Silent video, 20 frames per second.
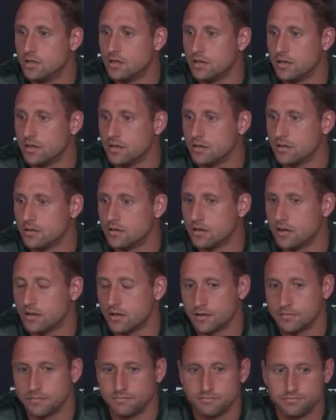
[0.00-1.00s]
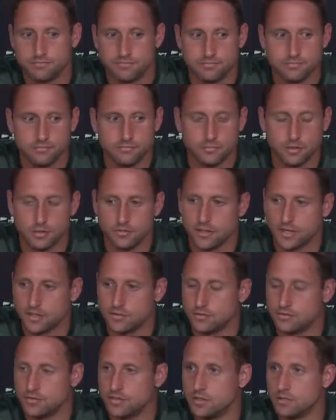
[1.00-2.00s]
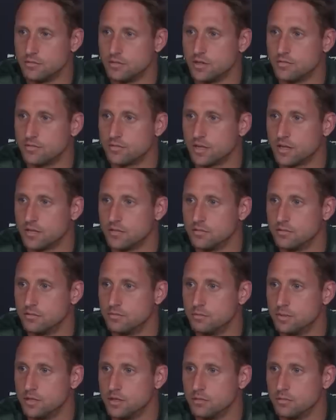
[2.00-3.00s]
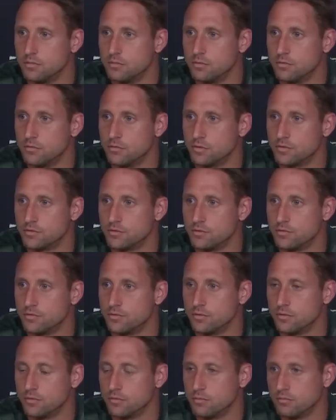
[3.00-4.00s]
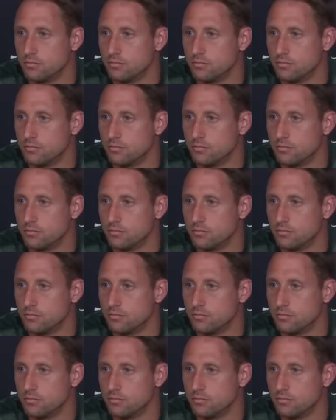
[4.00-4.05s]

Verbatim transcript: and I would have liked to have seen the ref kind of be a little bit more forceful for